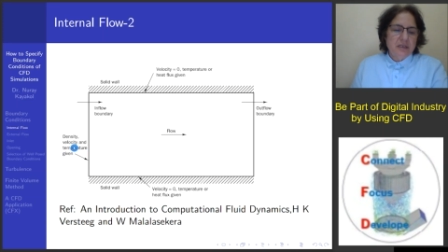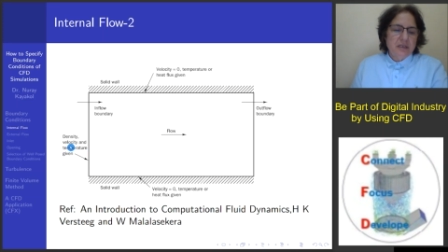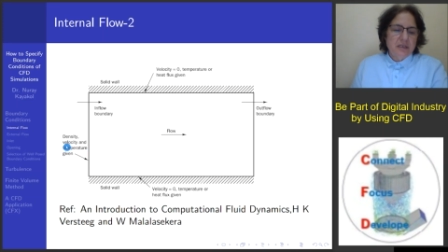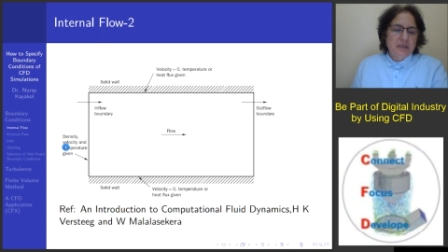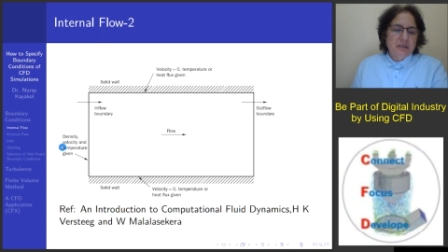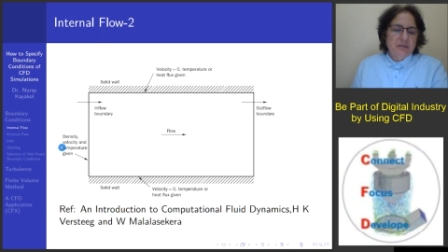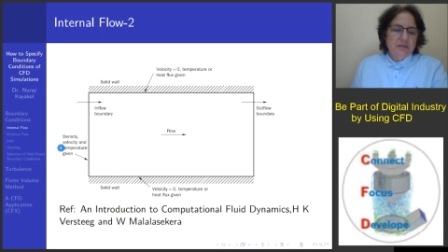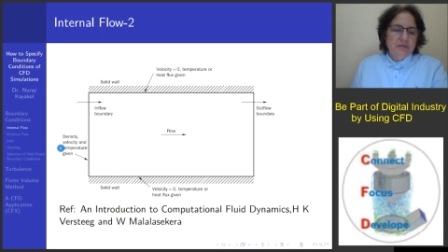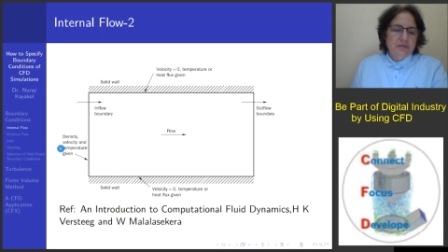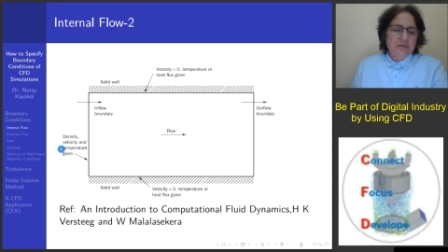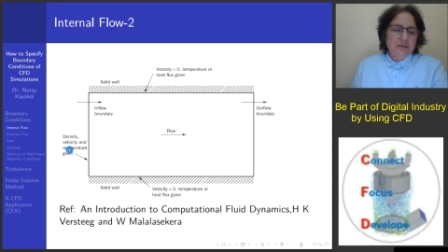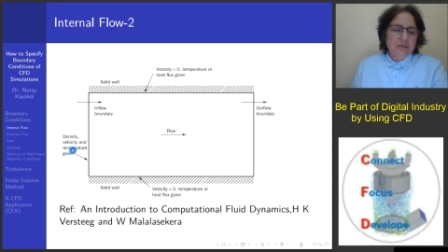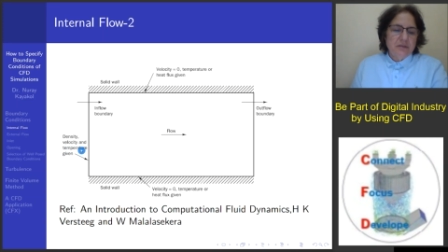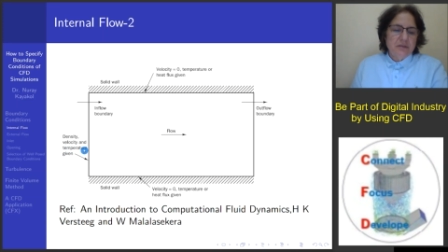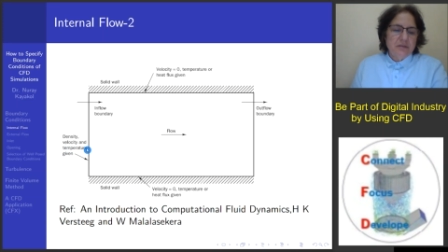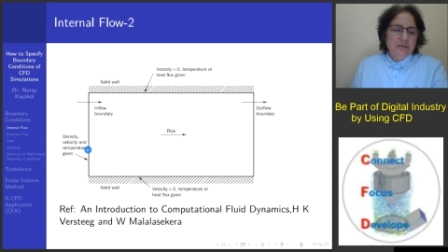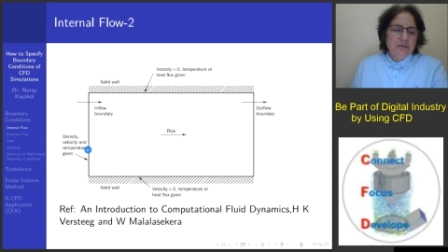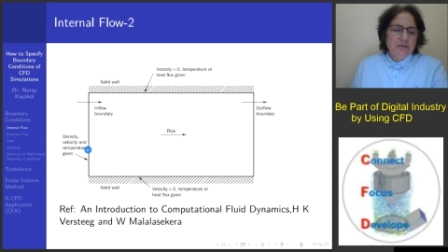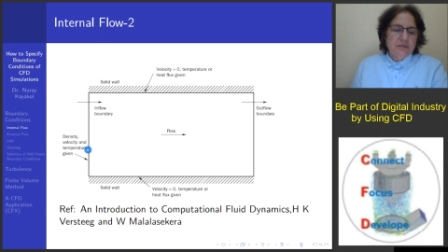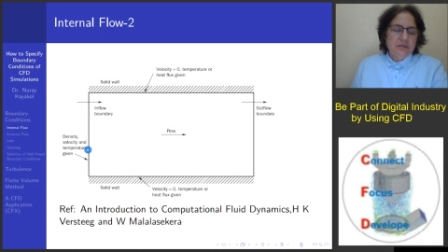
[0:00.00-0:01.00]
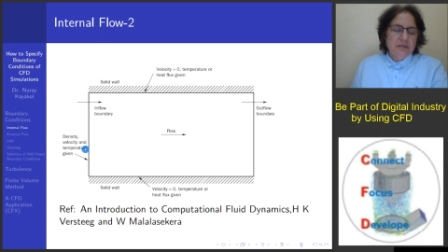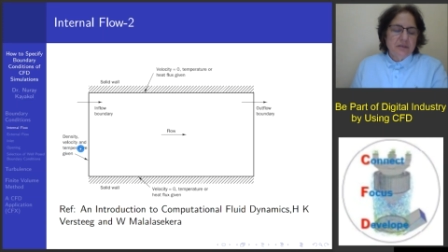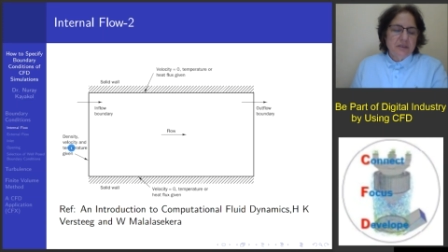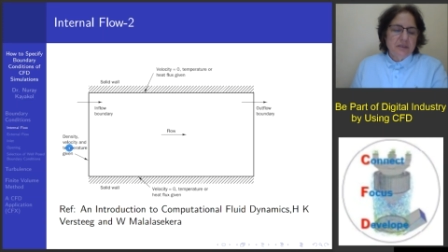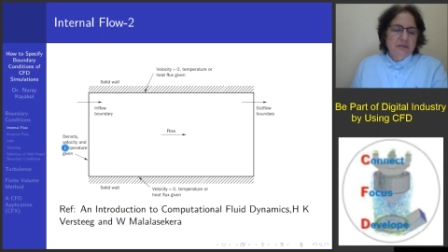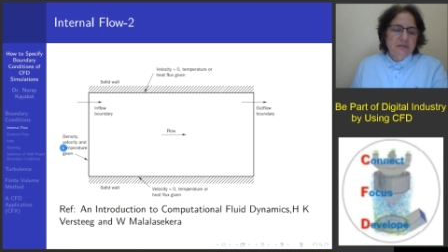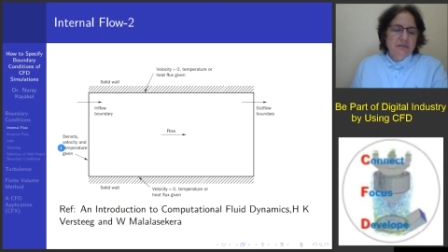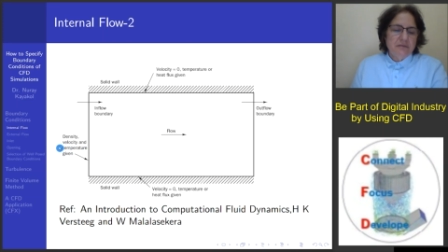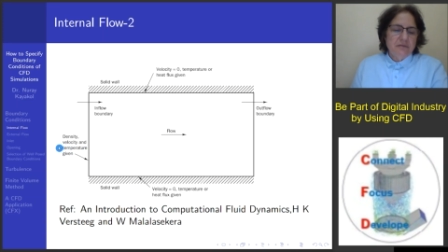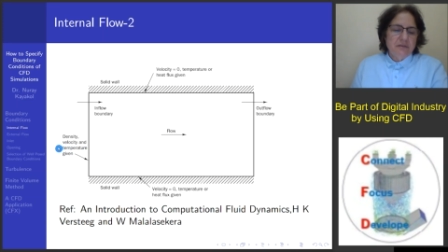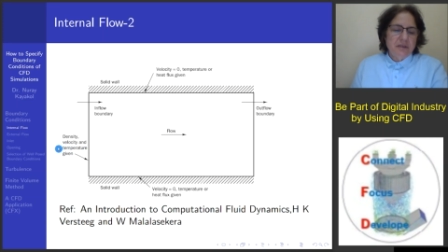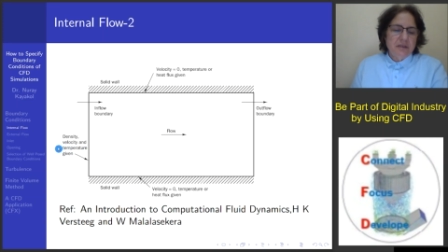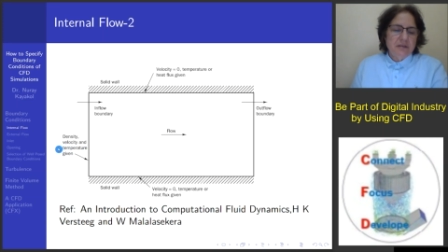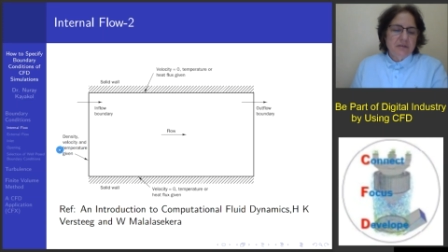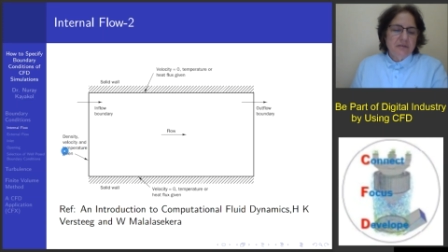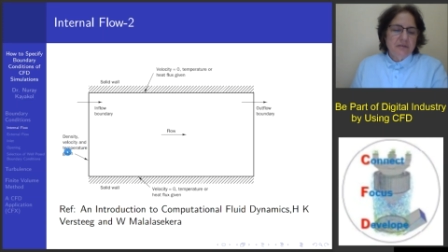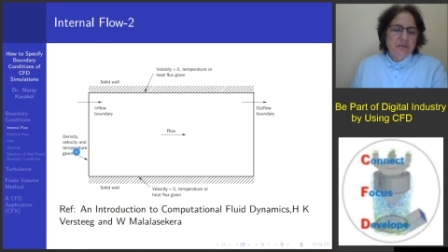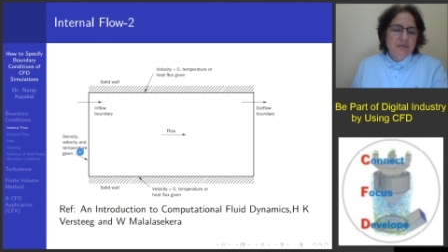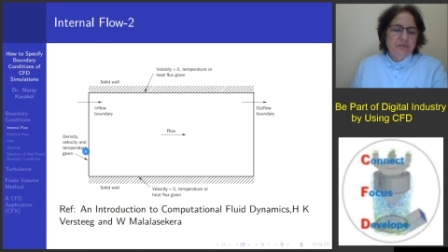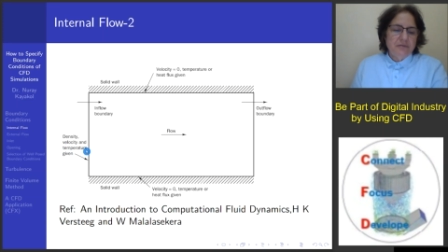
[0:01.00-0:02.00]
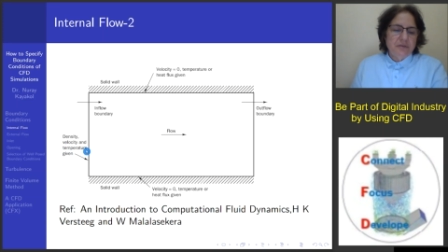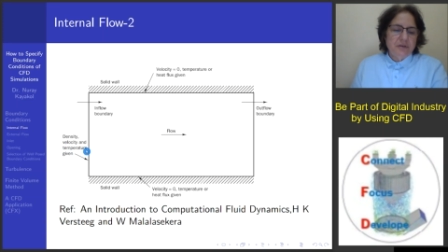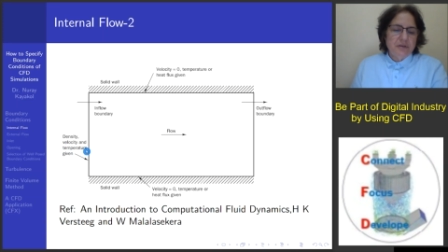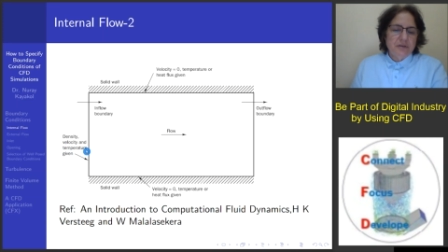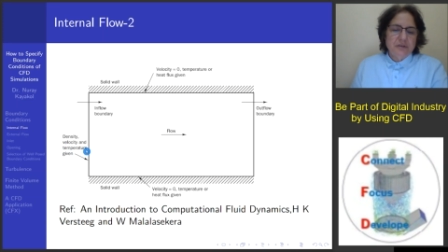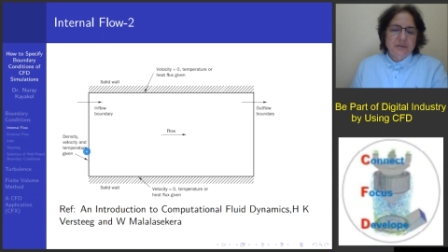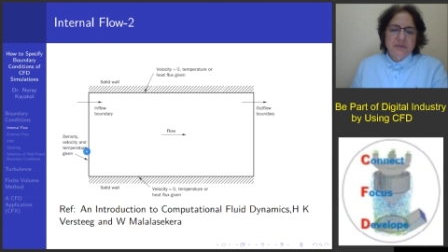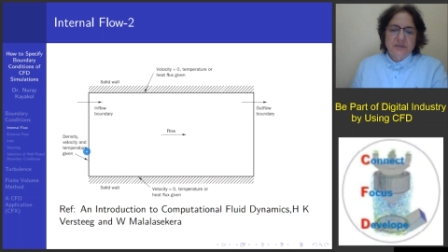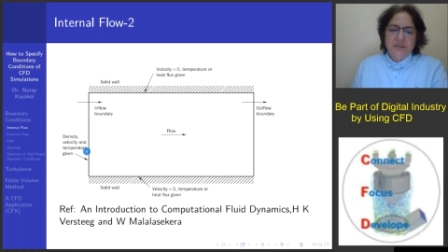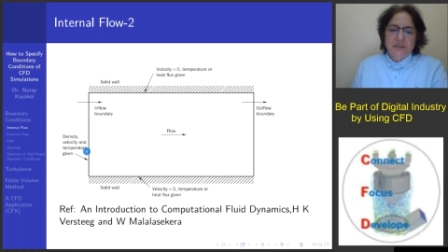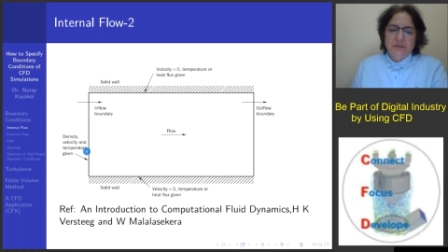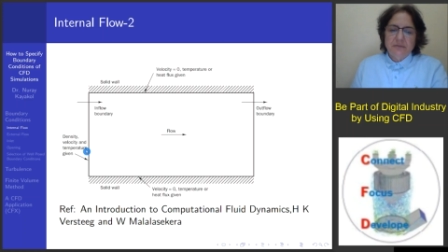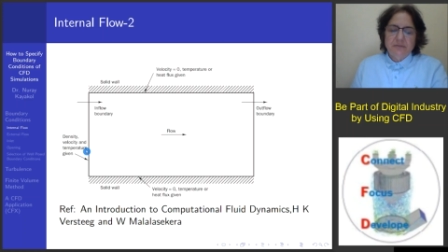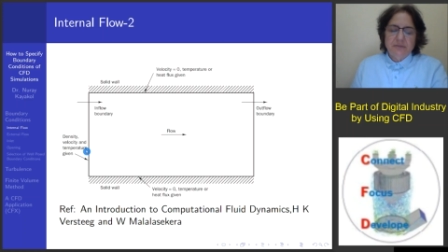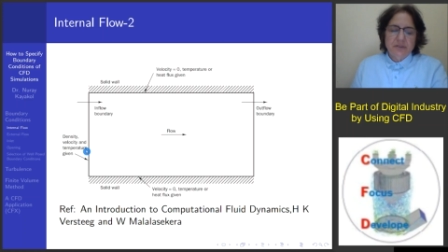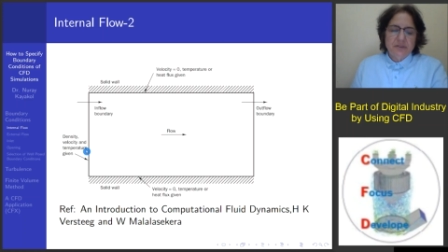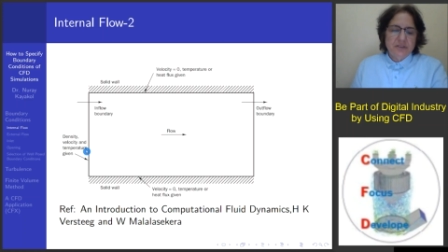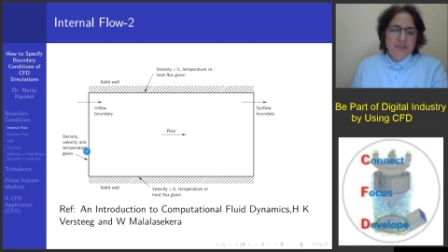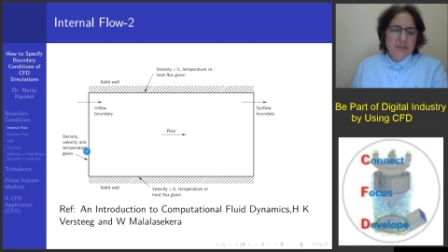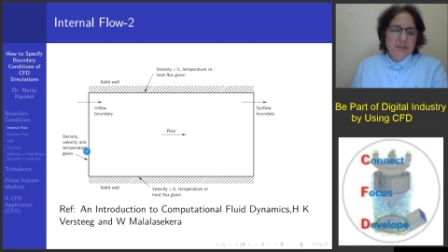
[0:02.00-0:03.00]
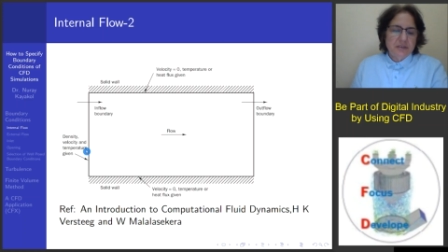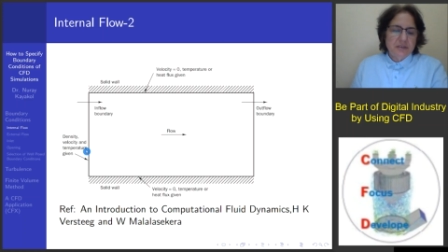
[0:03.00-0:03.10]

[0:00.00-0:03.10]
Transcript: you need to give value for the temperature.